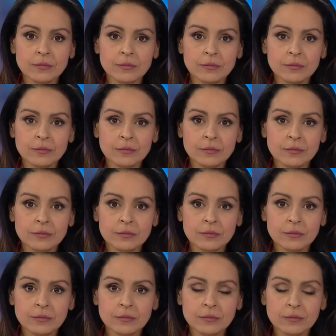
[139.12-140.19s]

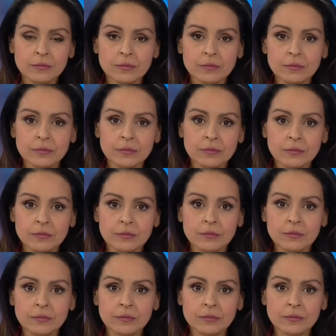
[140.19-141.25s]

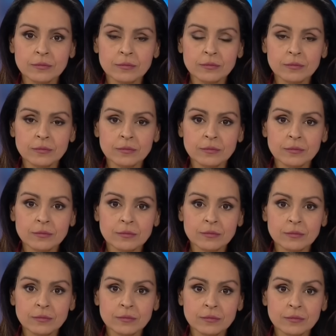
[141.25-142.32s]

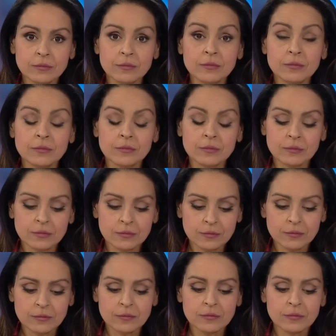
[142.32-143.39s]

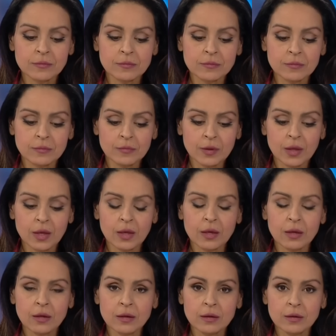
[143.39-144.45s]

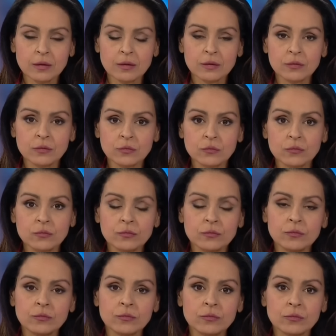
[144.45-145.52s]

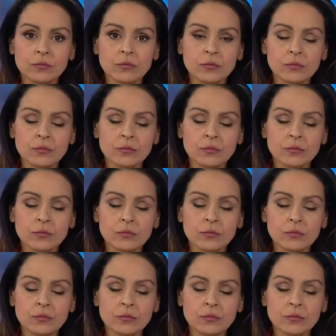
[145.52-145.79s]
This person isn't speaking.